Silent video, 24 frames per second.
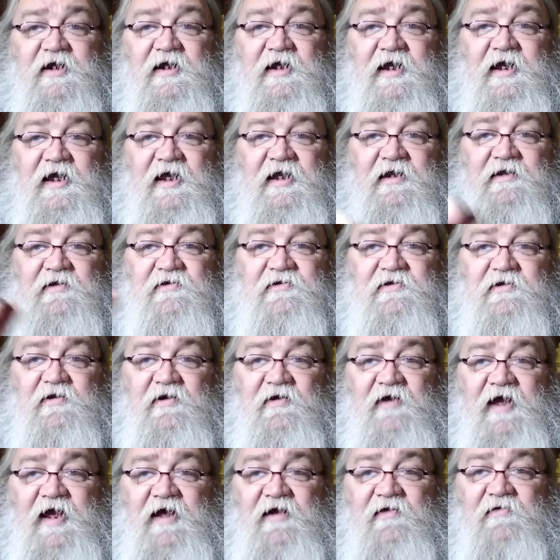and you know
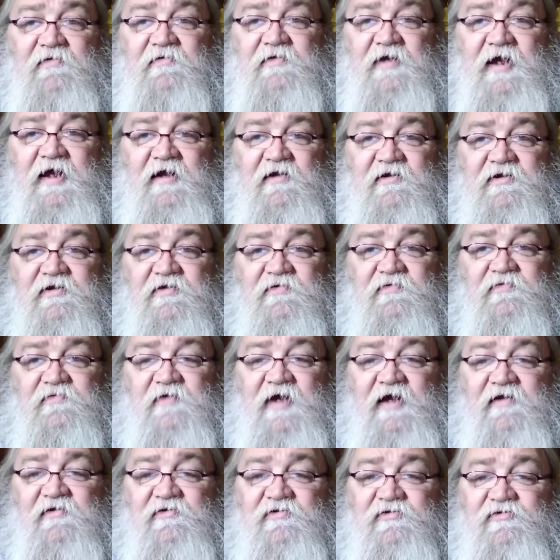how how do you
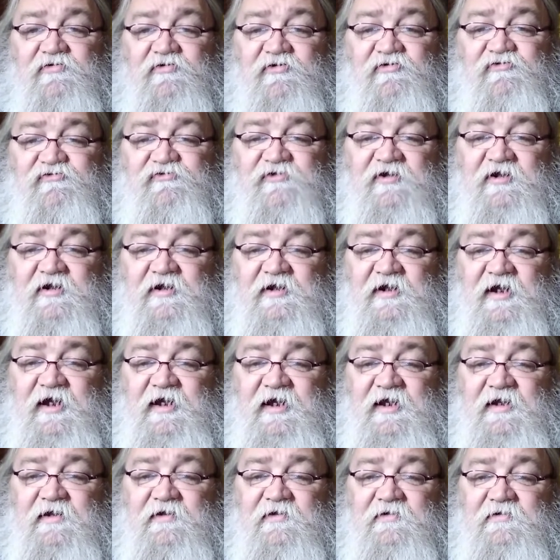how do you use it
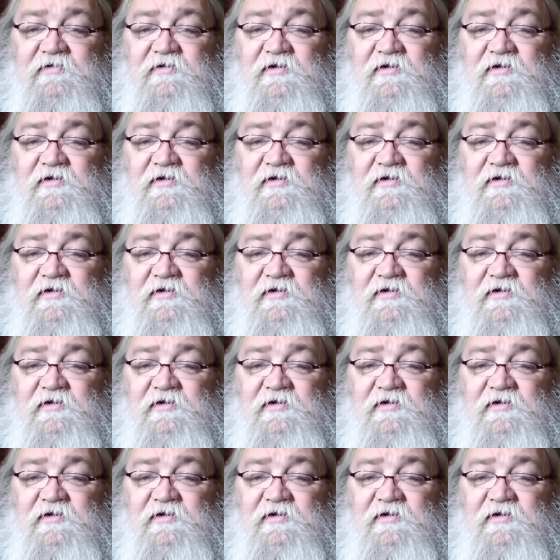and